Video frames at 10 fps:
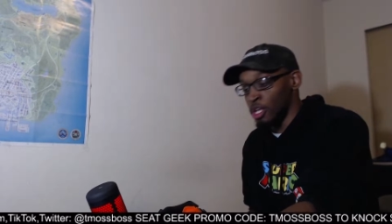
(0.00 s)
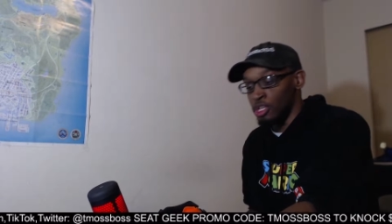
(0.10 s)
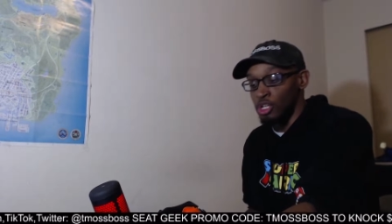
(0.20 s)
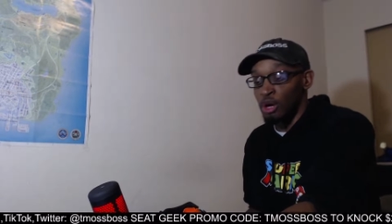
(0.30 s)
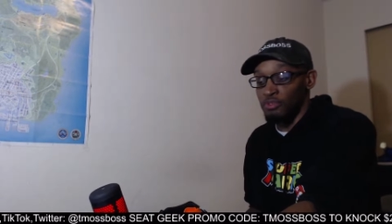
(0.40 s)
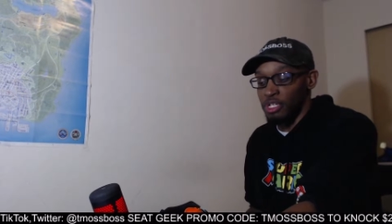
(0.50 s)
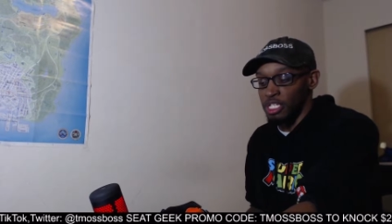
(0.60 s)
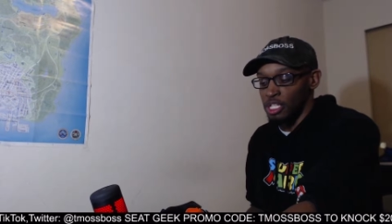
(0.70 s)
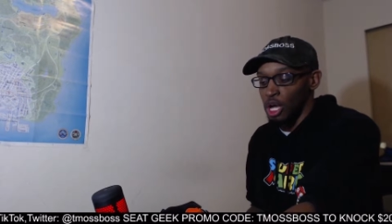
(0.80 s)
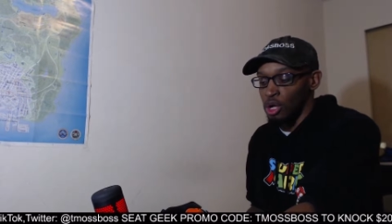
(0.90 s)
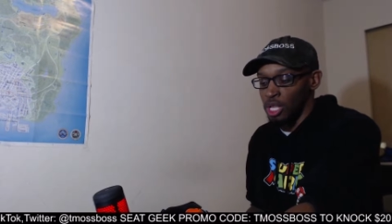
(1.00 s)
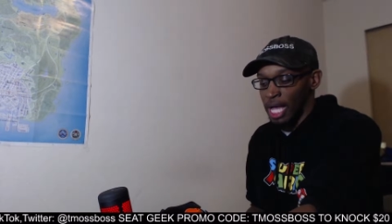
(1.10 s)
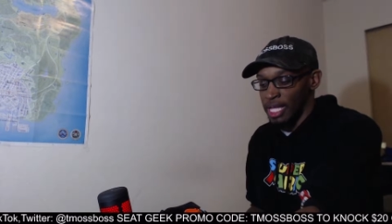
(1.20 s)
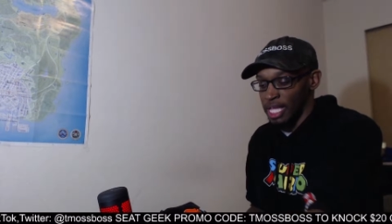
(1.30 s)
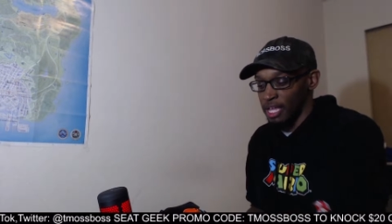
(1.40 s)
You don't really know
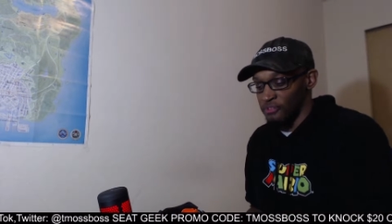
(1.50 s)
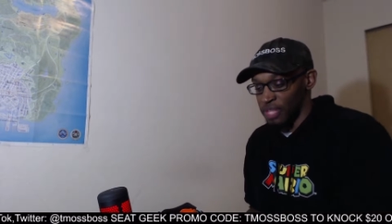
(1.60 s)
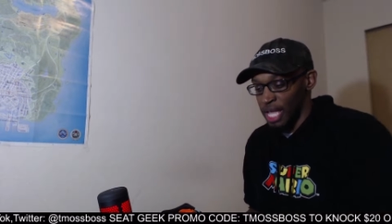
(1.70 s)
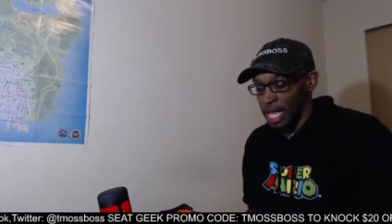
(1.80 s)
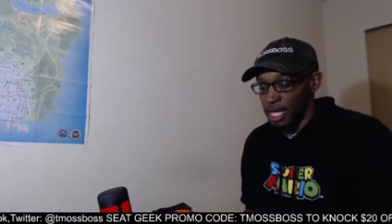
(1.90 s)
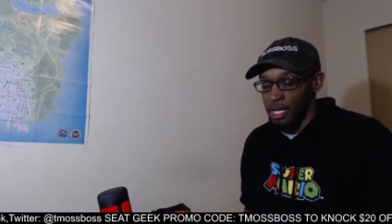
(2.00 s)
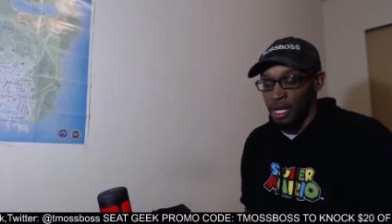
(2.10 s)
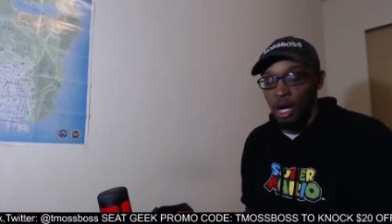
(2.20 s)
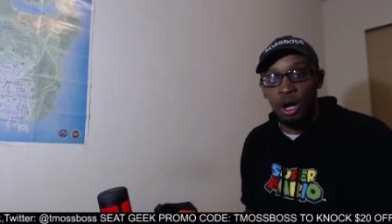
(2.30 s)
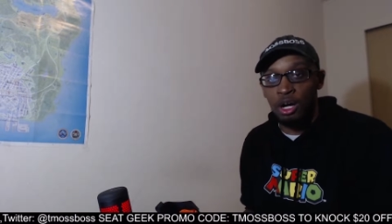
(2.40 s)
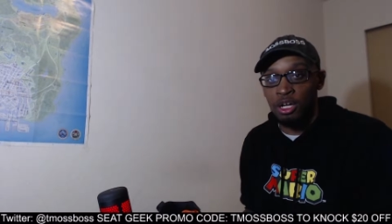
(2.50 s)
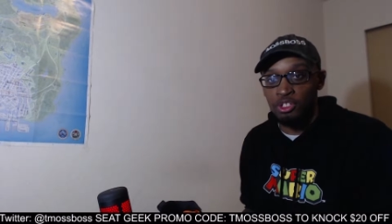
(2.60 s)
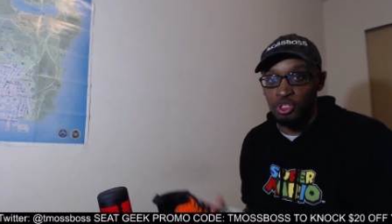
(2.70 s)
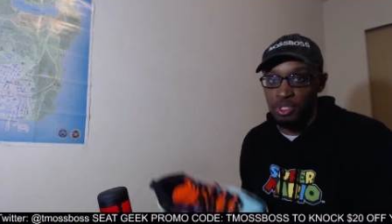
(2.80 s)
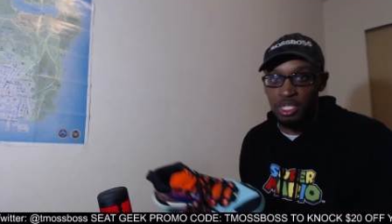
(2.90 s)
like if they are
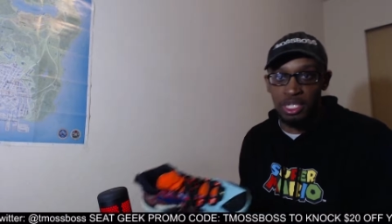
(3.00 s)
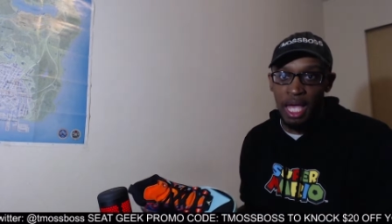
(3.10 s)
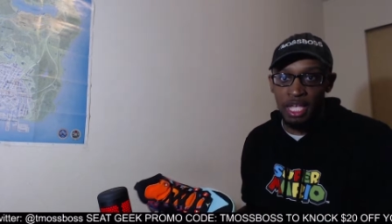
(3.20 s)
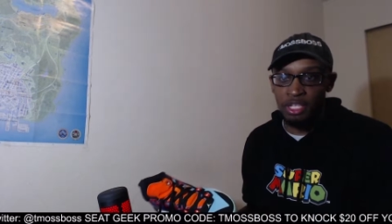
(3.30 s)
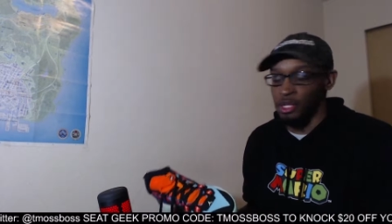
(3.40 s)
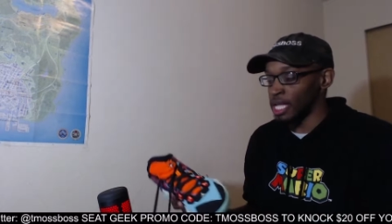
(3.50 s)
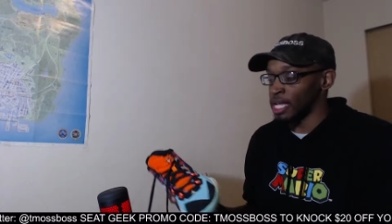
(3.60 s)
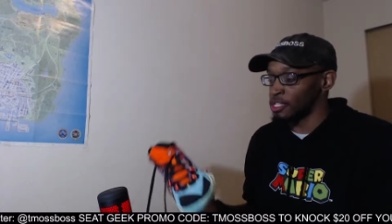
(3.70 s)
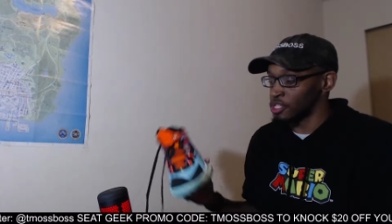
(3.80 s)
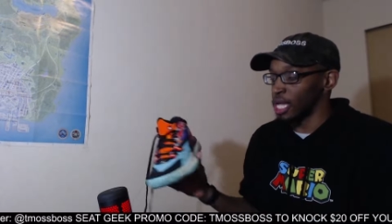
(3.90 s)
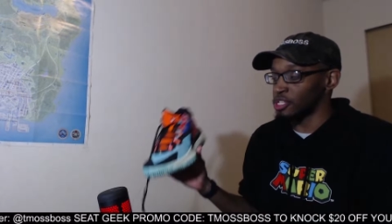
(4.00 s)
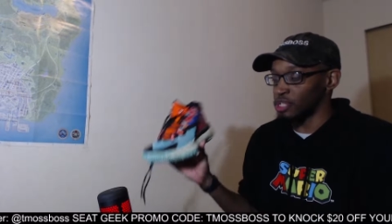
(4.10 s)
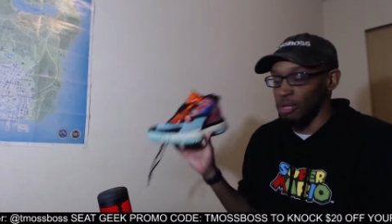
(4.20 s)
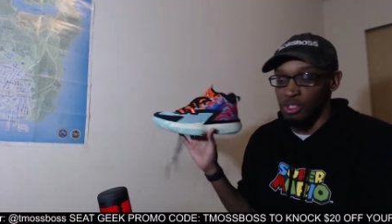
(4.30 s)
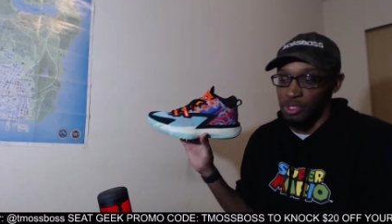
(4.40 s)
true to size or not. And so that's why I'm doing